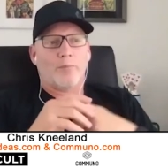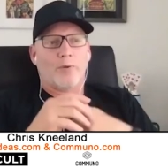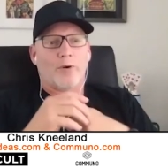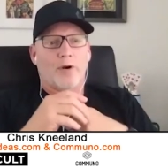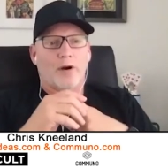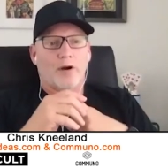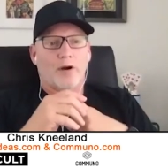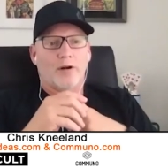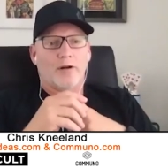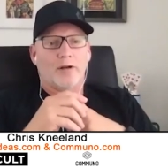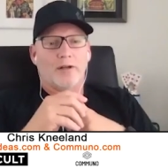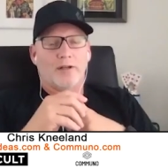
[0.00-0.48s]

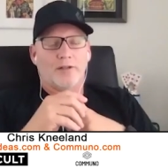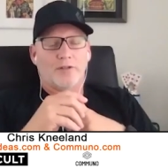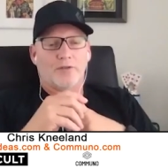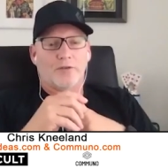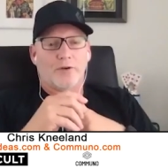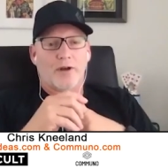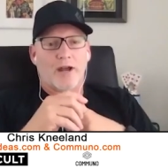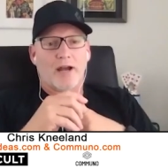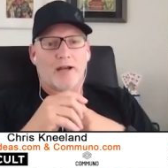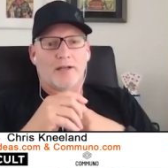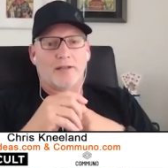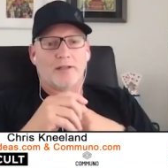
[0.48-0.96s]
part
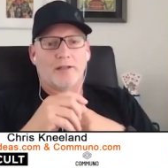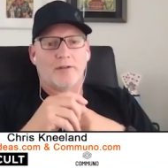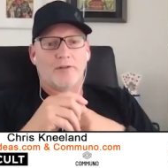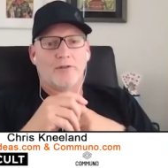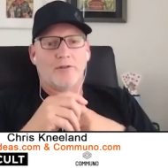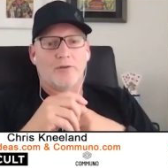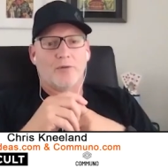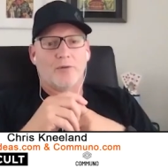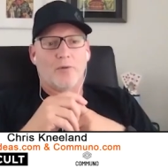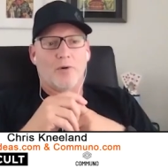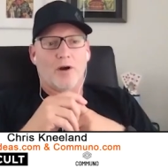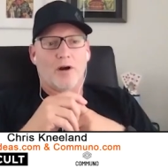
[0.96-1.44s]
attracted
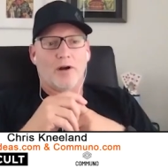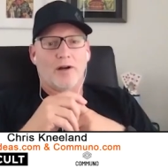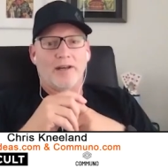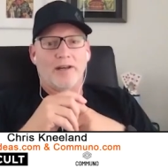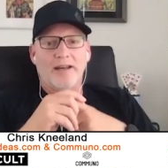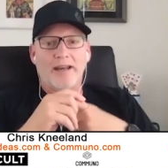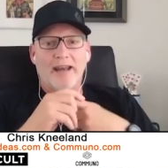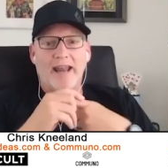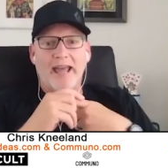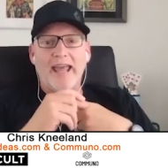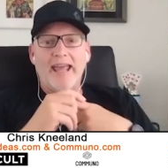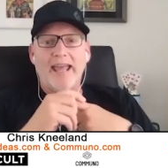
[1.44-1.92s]
to our
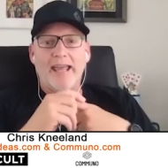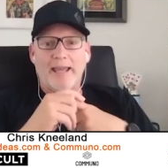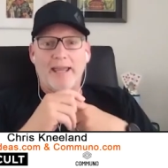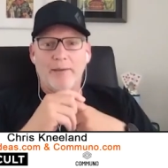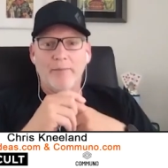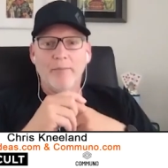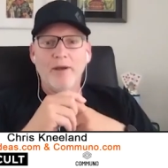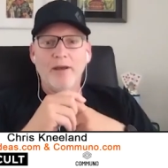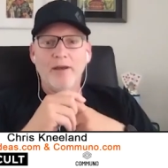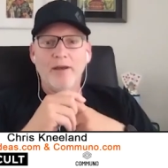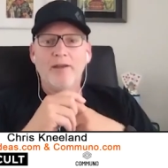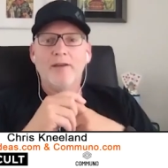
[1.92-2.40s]
name.